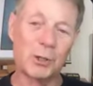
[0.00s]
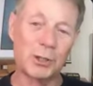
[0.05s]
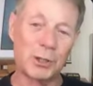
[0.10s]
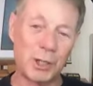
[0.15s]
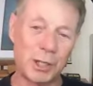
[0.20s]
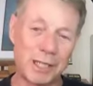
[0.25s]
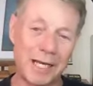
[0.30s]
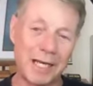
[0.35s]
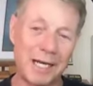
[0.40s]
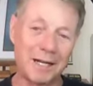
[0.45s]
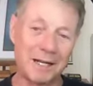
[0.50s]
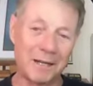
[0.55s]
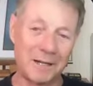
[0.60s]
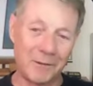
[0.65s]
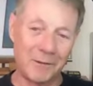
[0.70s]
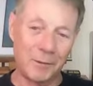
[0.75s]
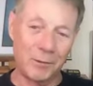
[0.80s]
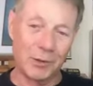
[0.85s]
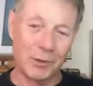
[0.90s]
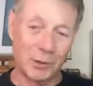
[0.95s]
the data
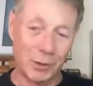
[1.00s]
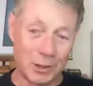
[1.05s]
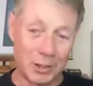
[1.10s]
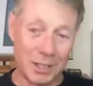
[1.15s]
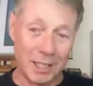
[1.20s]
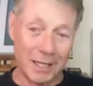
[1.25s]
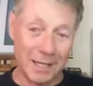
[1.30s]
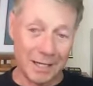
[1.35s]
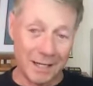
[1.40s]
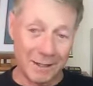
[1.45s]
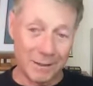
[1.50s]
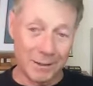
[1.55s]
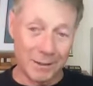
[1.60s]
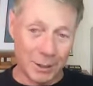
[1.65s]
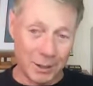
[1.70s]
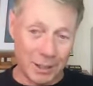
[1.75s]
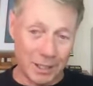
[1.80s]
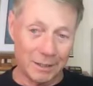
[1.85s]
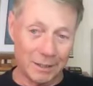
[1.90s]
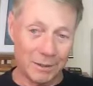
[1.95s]
that what they're saying in the
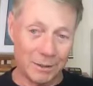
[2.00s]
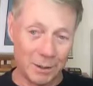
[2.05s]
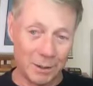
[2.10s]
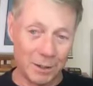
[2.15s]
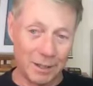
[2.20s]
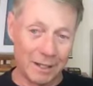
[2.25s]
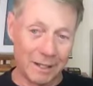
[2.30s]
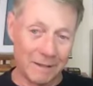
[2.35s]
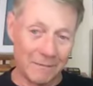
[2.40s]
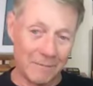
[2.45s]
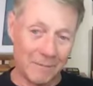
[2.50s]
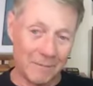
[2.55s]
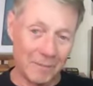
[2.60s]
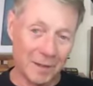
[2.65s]
text or not.